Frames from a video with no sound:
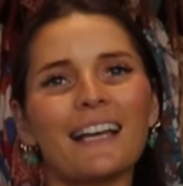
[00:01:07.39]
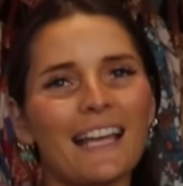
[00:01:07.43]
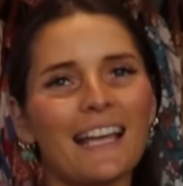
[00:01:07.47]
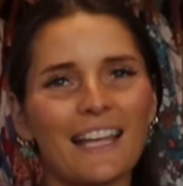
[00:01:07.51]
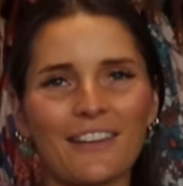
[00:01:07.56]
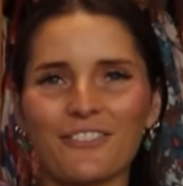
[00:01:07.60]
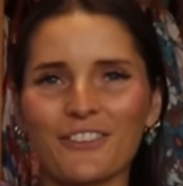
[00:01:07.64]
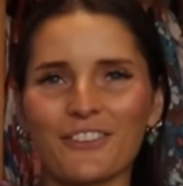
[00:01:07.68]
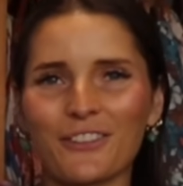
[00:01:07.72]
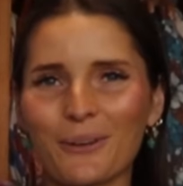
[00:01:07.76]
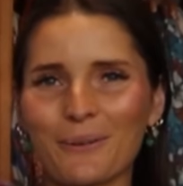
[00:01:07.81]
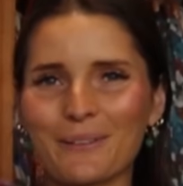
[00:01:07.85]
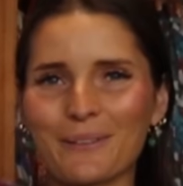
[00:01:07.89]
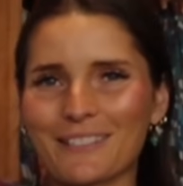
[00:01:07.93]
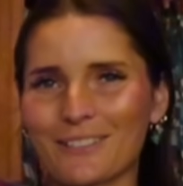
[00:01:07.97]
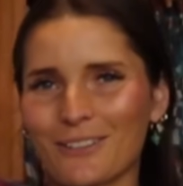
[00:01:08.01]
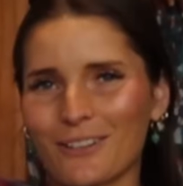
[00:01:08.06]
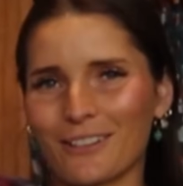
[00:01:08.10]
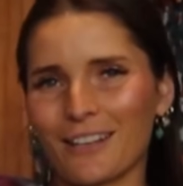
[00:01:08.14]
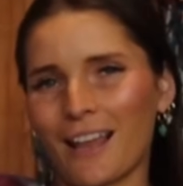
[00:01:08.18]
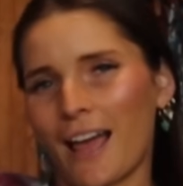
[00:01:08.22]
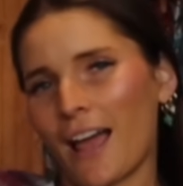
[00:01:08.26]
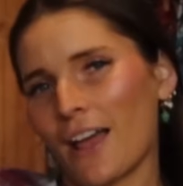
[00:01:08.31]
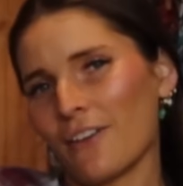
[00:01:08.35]
even though it's
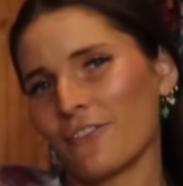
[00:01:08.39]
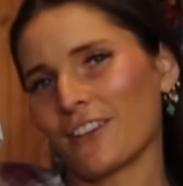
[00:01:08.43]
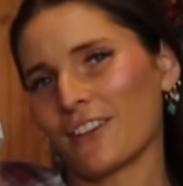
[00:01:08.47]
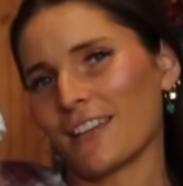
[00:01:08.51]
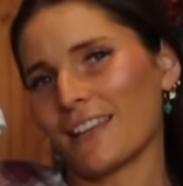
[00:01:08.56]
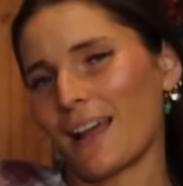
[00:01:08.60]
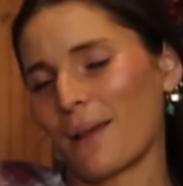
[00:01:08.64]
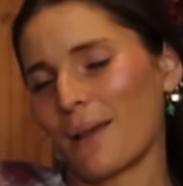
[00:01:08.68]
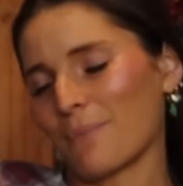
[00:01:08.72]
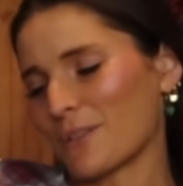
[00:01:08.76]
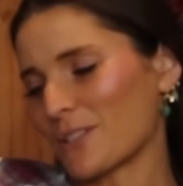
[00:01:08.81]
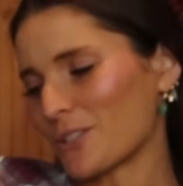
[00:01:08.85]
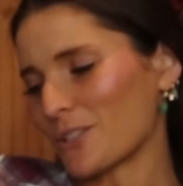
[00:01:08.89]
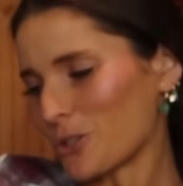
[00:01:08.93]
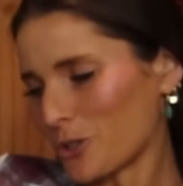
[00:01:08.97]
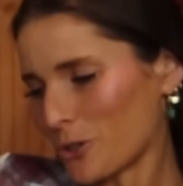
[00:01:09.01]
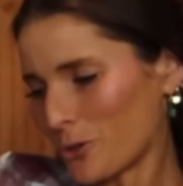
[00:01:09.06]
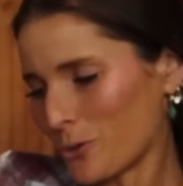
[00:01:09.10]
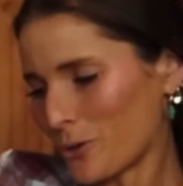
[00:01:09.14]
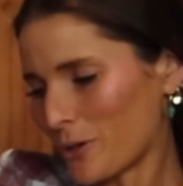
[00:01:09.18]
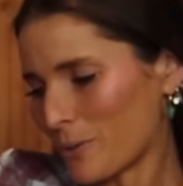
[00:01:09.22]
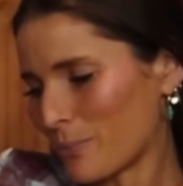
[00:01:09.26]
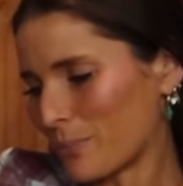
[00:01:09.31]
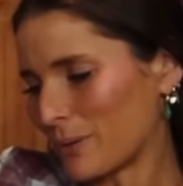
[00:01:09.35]
not live yet, I'm
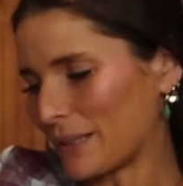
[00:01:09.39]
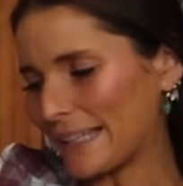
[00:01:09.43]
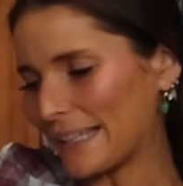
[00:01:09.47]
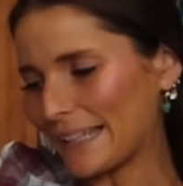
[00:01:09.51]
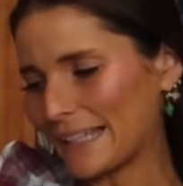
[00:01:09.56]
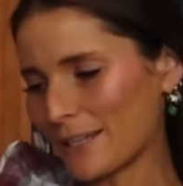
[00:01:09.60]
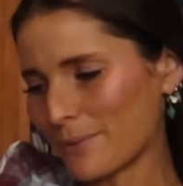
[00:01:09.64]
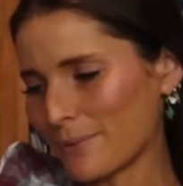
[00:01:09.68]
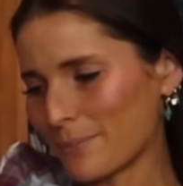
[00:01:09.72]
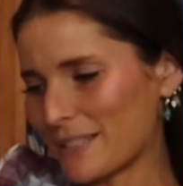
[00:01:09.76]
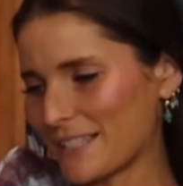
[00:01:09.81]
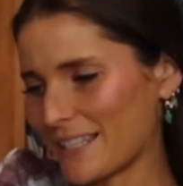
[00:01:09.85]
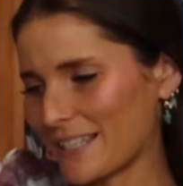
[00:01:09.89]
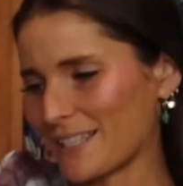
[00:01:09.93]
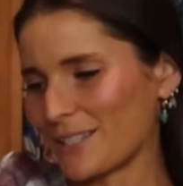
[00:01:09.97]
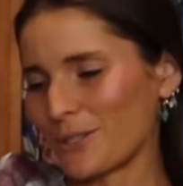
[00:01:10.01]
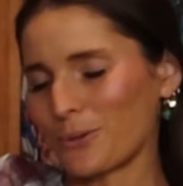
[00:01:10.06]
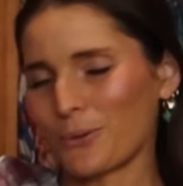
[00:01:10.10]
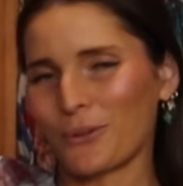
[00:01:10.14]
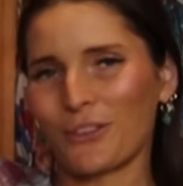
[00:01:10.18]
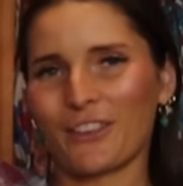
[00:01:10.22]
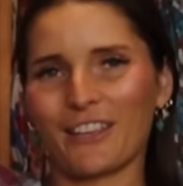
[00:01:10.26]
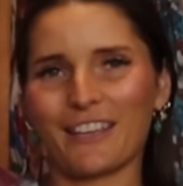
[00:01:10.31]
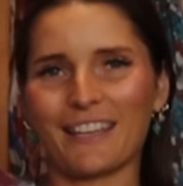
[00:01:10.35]
still completely
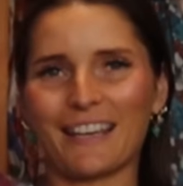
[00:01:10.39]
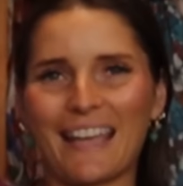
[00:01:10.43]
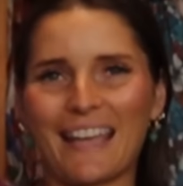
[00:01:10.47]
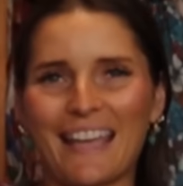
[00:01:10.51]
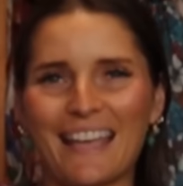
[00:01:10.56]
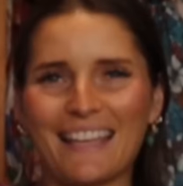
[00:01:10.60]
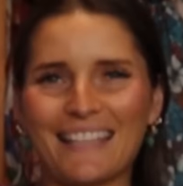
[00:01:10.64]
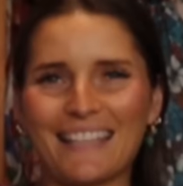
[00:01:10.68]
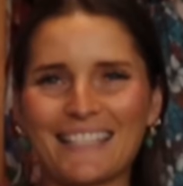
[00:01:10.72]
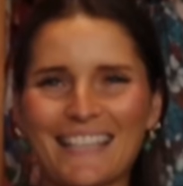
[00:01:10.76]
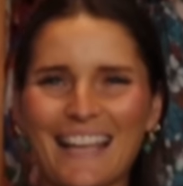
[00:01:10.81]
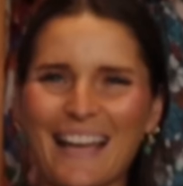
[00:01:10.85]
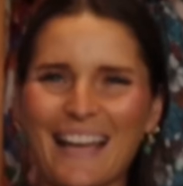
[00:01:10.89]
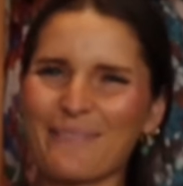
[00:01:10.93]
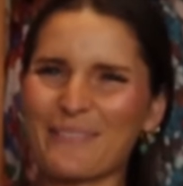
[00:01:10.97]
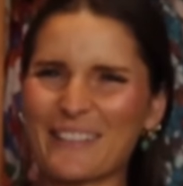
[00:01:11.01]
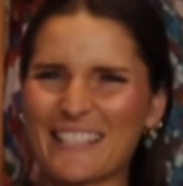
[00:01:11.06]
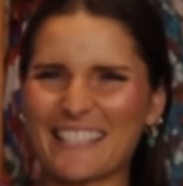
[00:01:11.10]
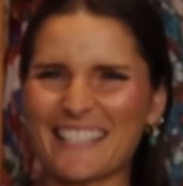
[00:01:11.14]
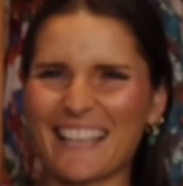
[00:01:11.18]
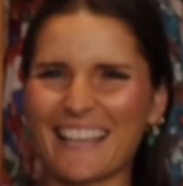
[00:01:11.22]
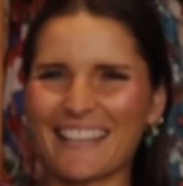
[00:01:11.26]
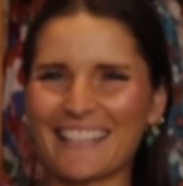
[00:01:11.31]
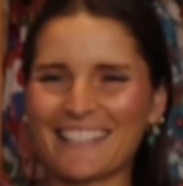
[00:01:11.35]
obsessed with it, and I'm
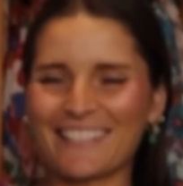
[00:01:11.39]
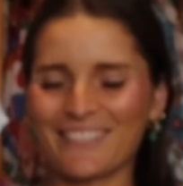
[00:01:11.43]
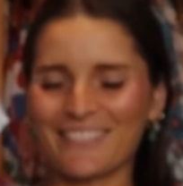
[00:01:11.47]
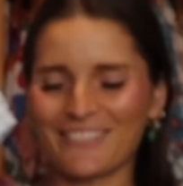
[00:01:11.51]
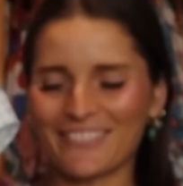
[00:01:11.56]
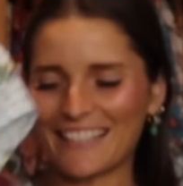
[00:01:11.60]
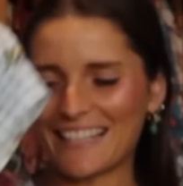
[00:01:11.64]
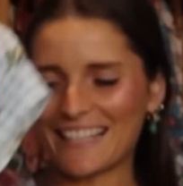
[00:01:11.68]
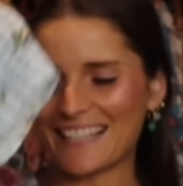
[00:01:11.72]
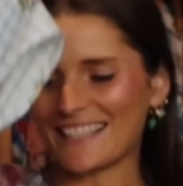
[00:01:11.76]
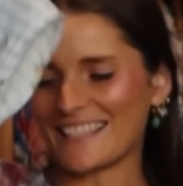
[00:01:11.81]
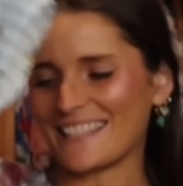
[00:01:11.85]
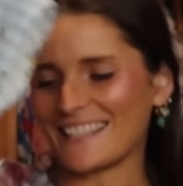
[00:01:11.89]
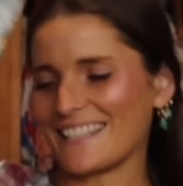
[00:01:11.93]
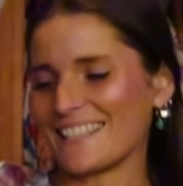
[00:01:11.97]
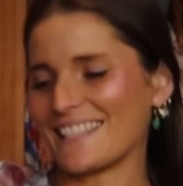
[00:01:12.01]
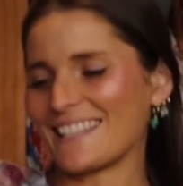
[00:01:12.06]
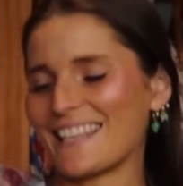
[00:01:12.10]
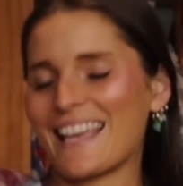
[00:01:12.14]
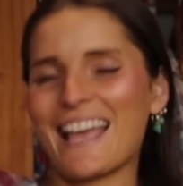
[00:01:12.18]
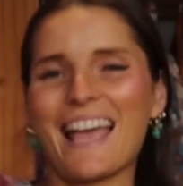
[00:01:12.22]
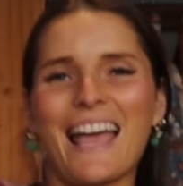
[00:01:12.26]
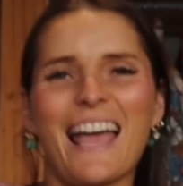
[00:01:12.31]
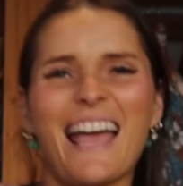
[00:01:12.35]
excited to release
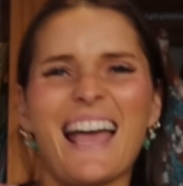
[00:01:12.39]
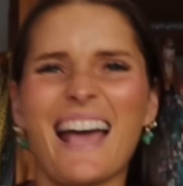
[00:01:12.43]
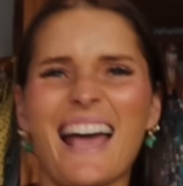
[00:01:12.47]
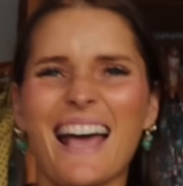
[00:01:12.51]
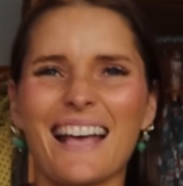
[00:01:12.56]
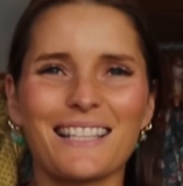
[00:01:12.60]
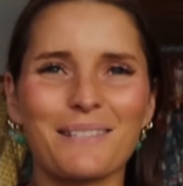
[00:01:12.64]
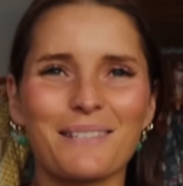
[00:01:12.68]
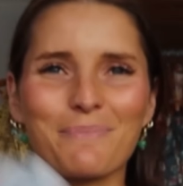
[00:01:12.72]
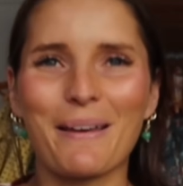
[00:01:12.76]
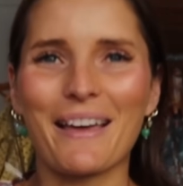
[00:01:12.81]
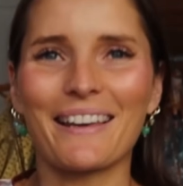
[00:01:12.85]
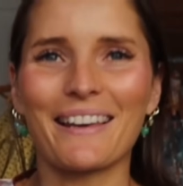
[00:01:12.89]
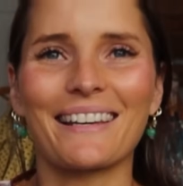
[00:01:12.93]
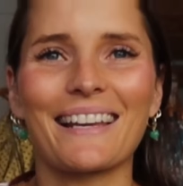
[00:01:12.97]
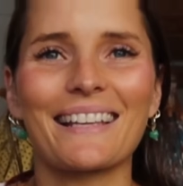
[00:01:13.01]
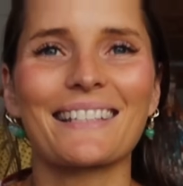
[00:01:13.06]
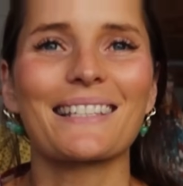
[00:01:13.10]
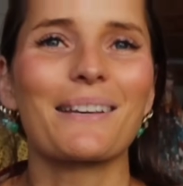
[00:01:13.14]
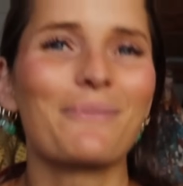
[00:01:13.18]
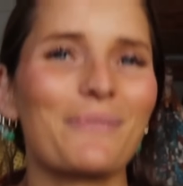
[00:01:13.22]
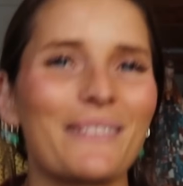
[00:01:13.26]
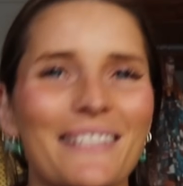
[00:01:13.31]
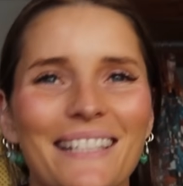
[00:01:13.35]
this as a pattern
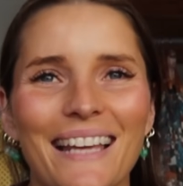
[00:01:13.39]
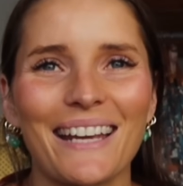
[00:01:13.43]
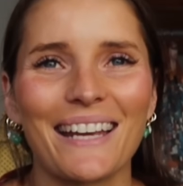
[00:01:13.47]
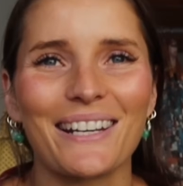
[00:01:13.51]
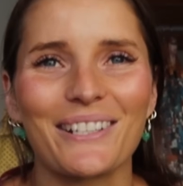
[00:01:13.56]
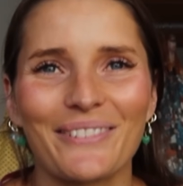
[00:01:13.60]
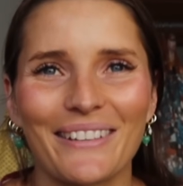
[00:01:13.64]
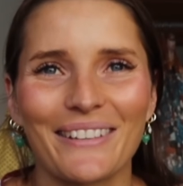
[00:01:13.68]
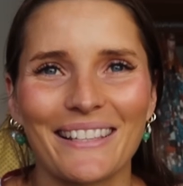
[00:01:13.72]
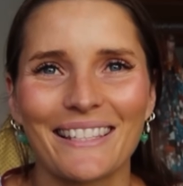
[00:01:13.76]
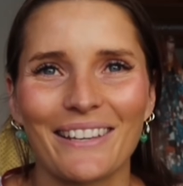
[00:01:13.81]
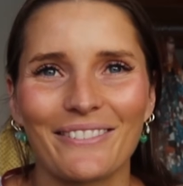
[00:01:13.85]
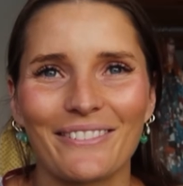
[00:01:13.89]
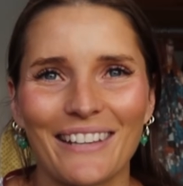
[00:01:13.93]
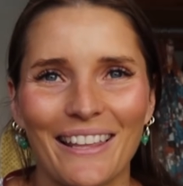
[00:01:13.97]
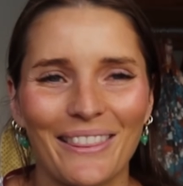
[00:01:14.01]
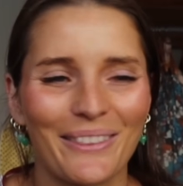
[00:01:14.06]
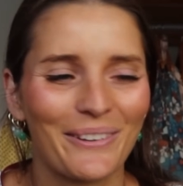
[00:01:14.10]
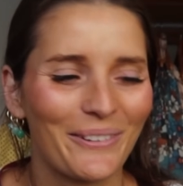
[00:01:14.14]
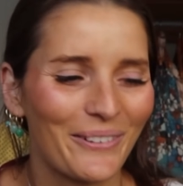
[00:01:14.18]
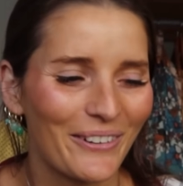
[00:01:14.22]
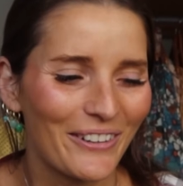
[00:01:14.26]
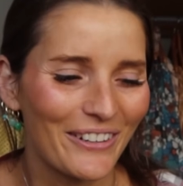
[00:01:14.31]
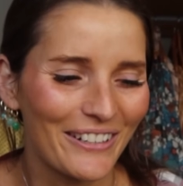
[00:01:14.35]
at some stage once I've
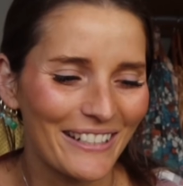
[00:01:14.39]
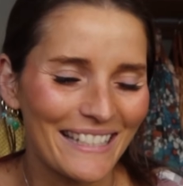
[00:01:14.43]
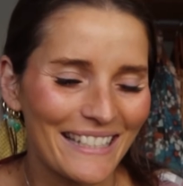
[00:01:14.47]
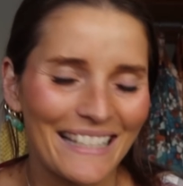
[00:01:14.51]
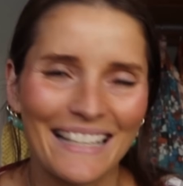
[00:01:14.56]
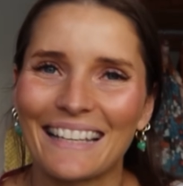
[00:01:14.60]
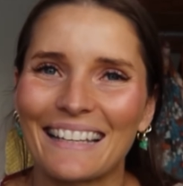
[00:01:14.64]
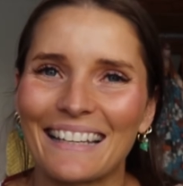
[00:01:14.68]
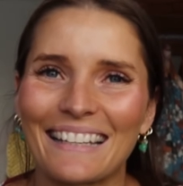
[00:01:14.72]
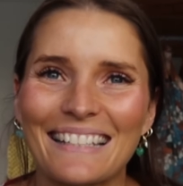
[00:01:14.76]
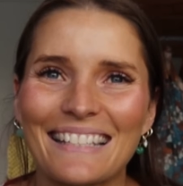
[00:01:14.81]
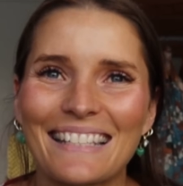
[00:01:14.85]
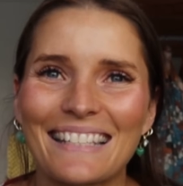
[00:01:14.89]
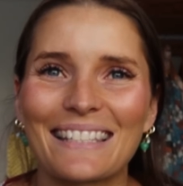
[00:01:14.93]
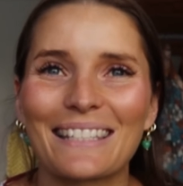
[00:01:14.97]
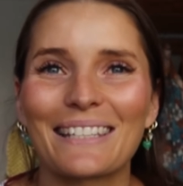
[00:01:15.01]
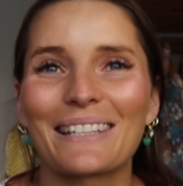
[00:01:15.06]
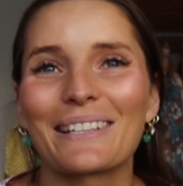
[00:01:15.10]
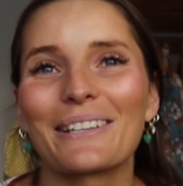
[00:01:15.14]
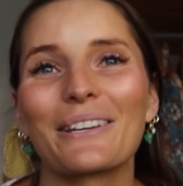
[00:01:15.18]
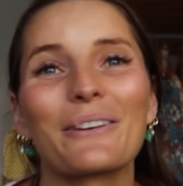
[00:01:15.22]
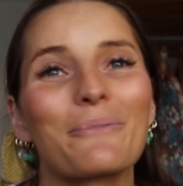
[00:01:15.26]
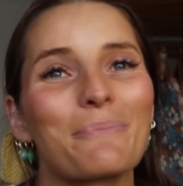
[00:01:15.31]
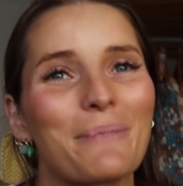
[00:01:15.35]
done the work to get it
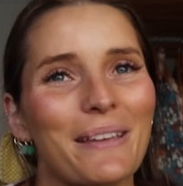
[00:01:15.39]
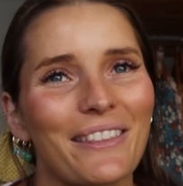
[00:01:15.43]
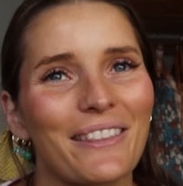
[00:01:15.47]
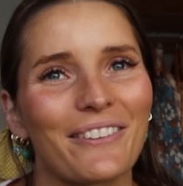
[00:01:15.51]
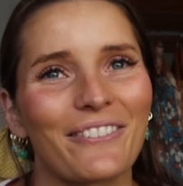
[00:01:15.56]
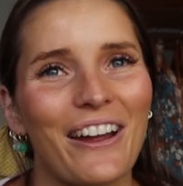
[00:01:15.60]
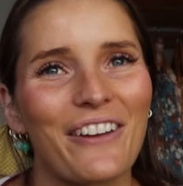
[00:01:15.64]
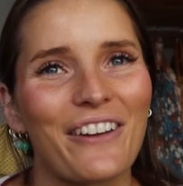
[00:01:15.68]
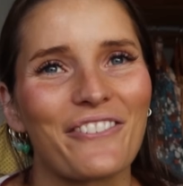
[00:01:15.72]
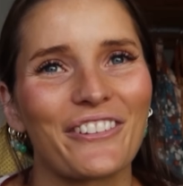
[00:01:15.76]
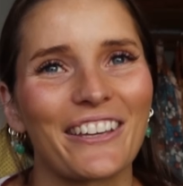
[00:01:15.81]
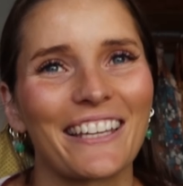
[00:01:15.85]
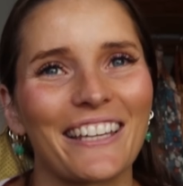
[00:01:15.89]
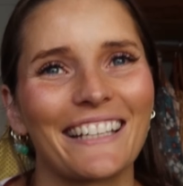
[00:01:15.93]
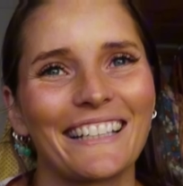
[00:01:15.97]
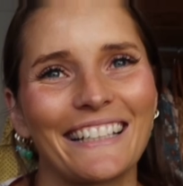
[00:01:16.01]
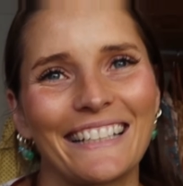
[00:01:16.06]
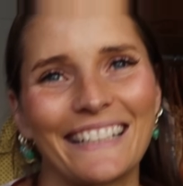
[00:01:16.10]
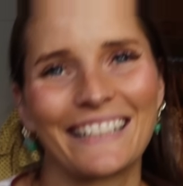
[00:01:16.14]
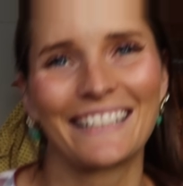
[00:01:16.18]
to be the right fit.